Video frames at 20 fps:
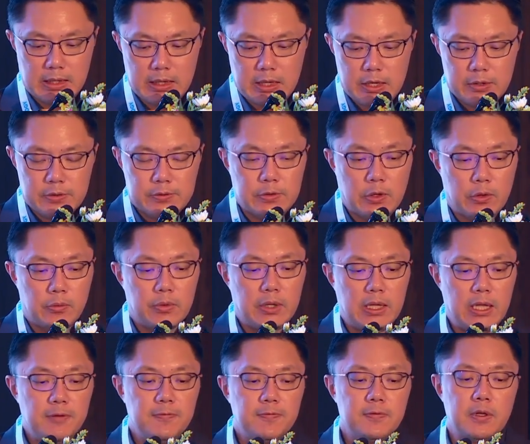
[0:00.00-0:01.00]
So
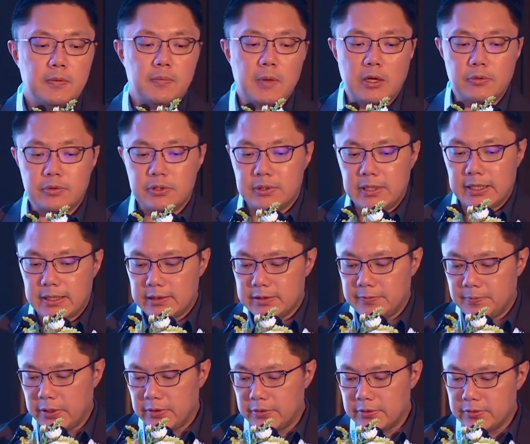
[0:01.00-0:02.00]
if the culture-negative
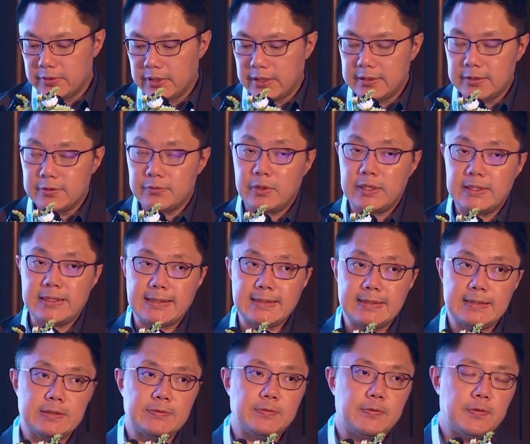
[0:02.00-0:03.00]
peritonitis rate
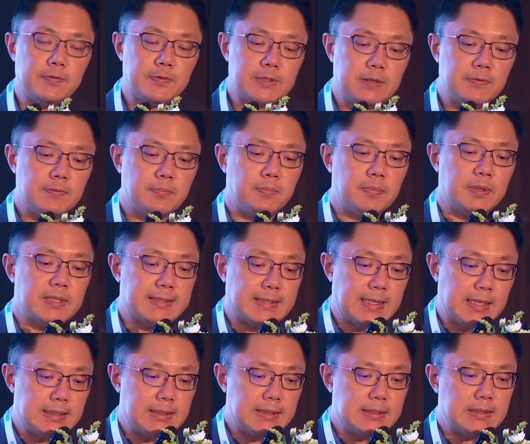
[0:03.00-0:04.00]
exceeds
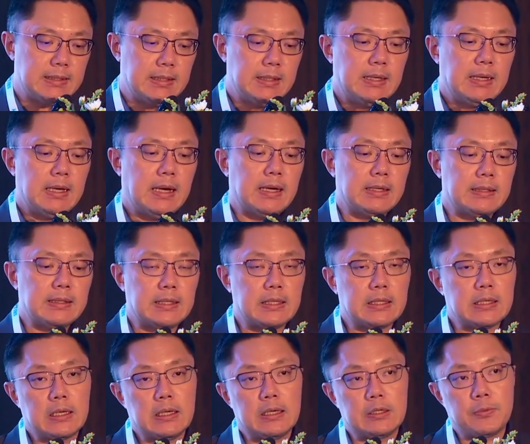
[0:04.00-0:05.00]
15%, I think
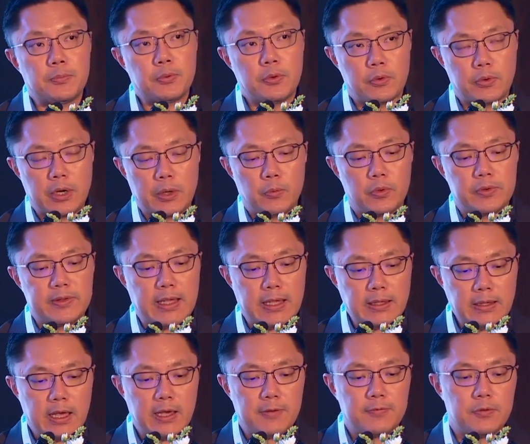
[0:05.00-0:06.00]
the program would then
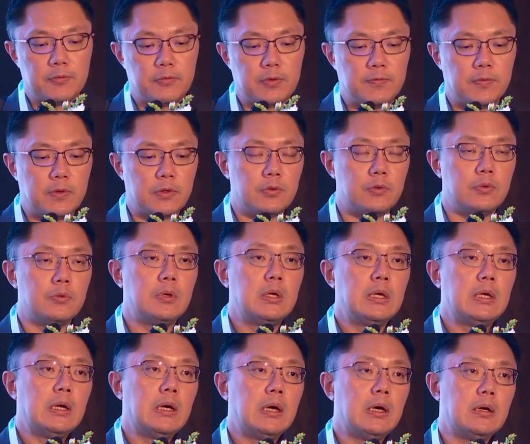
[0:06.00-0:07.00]
have to review
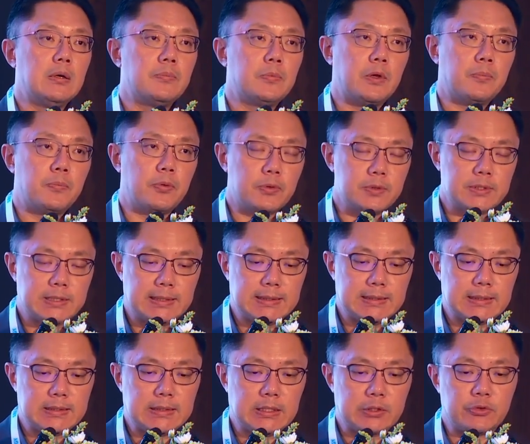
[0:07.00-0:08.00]
their
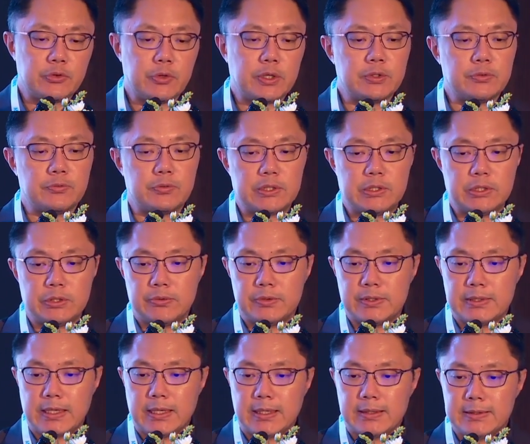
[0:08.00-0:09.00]
processes and try to reduce
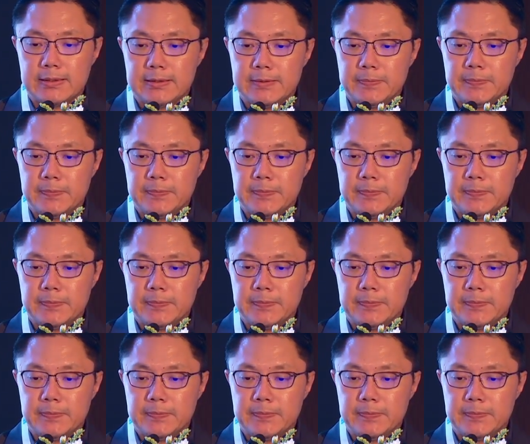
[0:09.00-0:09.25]
that.